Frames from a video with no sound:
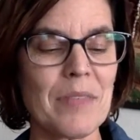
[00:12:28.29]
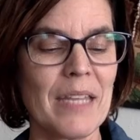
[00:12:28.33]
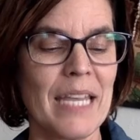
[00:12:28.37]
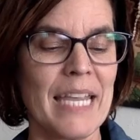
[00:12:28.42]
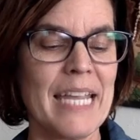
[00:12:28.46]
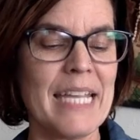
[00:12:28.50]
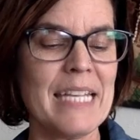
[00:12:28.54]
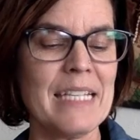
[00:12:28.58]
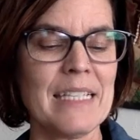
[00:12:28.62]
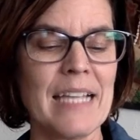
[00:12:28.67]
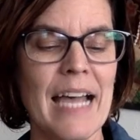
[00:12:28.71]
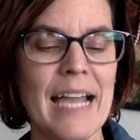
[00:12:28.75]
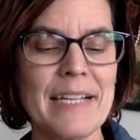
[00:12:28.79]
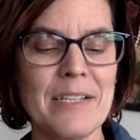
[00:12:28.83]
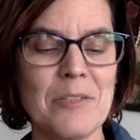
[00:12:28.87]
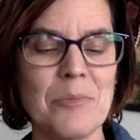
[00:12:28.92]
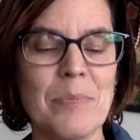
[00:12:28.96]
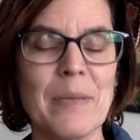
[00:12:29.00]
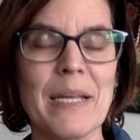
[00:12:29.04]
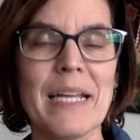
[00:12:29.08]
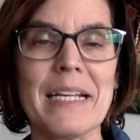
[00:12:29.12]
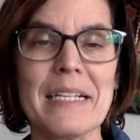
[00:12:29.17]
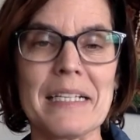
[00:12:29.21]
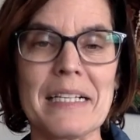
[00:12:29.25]
He liked
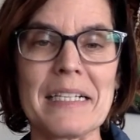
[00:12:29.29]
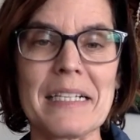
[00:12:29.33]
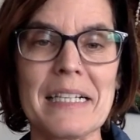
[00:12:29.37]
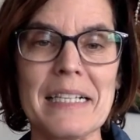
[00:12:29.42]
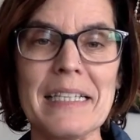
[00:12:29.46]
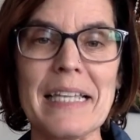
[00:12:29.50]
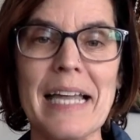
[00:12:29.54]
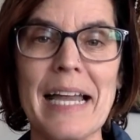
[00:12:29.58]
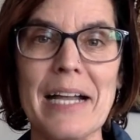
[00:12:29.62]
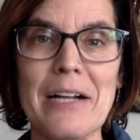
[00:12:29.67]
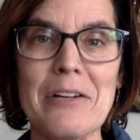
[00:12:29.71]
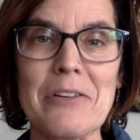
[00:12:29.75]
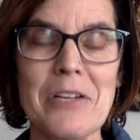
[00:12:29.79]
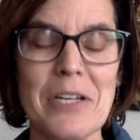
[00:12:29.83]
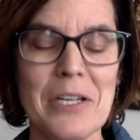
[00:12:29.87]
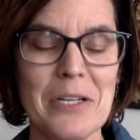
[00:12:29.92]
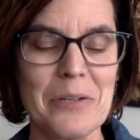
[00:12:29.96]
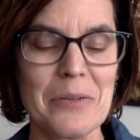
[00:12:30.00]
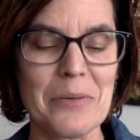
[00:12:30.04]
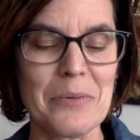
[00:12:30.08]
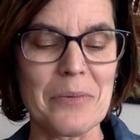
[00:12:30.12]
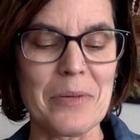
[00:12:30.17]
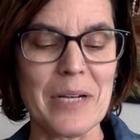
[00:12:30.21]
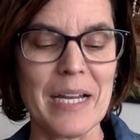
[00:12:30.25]
being a clown in
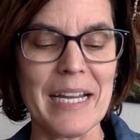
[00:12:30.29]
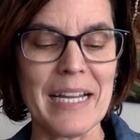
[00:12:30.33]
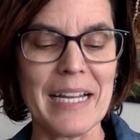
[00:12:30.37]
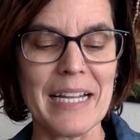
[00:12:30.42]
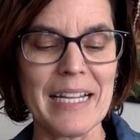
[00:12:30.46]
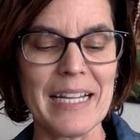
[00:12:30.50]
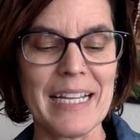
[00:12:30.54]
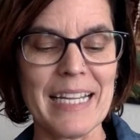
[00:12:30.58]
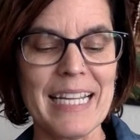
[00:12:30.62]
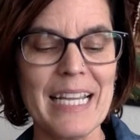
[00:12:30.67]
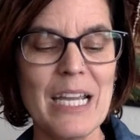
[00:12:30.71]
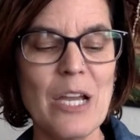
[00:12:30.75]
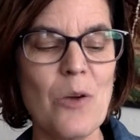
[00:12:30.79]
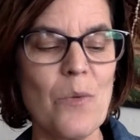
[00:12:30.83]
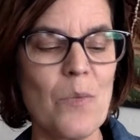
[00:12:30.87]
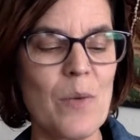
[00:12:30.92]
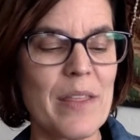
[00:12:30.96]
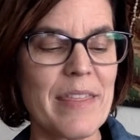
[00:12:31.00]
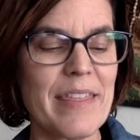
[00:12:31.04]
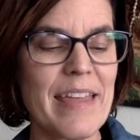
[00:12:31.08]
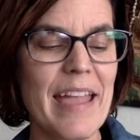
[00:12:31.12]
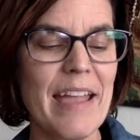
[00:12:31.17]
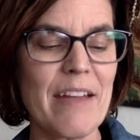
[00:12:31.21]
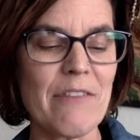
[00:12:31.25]
a ring
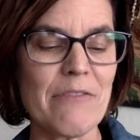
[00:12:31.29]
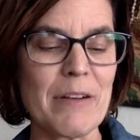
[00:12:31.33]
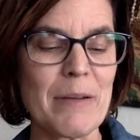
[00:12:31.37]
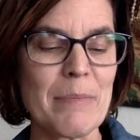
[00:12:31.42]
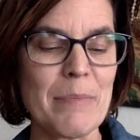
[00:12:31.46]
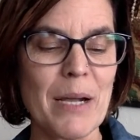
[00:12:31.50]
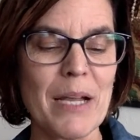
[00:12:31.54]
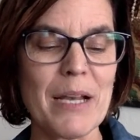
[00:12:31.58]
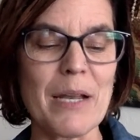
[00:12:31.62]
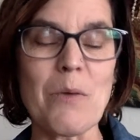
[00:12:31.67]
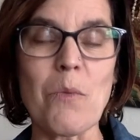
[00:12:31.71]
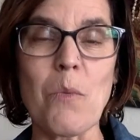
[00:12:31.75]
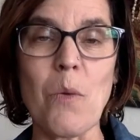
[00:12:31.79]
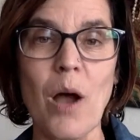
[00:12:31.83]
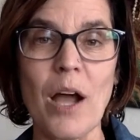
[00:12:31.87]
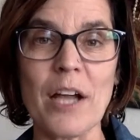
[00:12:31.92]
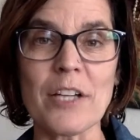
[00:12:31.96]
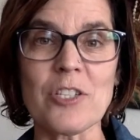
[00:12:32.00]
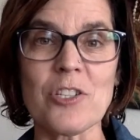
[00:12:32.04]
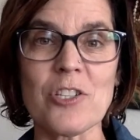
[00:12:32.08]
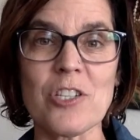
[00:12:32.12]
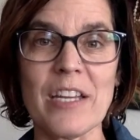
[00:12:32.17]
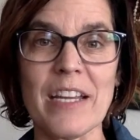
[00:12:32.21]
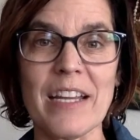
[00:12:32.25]
with everybody
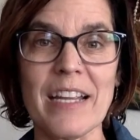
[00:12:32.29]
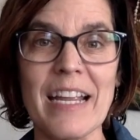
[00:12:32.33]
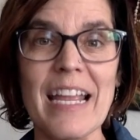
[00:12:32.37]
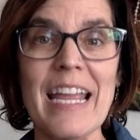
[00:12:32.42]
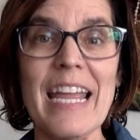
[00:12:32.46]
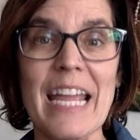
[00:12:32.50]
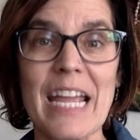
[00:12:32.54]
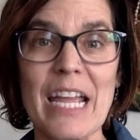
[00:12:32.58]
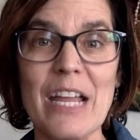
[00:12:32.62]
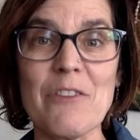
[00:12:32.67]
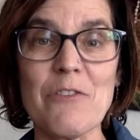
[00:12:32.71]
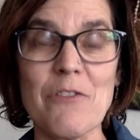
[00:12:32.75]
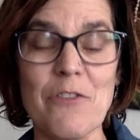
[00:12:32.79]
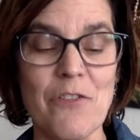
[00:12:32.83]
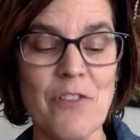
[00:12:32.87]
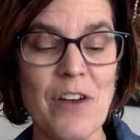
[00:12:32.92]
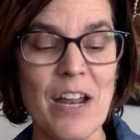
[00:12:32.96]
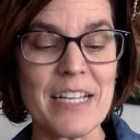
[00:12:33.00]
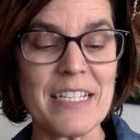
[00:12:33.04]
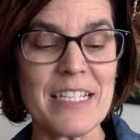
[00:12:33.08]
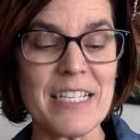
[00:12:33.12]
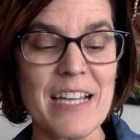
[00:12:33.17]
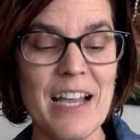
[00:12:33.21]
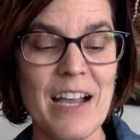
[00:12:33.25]
watching in
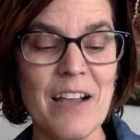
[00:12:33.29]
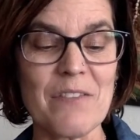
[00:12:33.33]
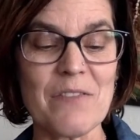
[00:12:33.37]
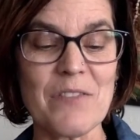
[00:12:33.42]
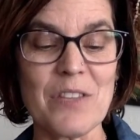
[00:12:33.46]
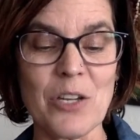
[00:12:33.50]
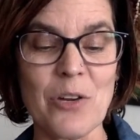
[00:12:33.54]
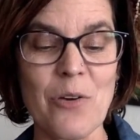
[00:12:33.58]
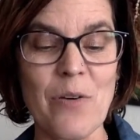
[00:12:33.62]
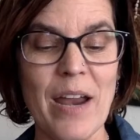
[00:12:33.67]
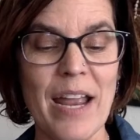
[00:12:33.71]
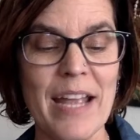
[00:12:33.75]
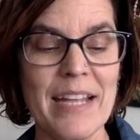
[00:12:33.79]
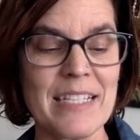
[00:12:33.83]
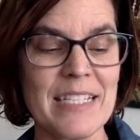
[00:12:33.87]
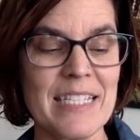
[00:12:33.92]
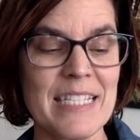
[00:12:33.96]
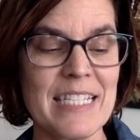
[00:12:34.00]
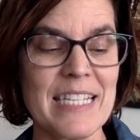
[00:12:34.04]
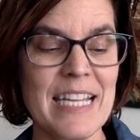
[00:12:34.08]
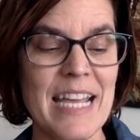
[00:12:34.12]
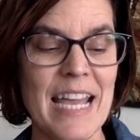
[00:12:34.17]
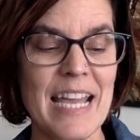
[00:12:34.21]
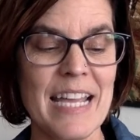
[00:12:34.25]
front of the
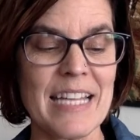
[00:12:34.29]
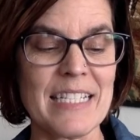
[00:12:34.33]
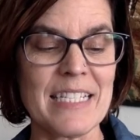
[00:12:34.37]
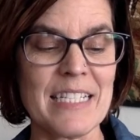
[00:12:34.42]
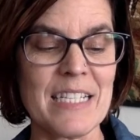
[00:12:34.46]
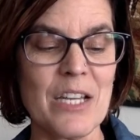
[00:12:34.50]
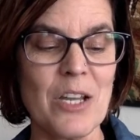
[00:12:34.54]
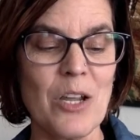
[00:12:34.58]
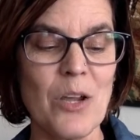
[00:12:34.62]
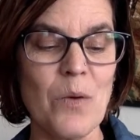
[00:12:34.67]
grandstand.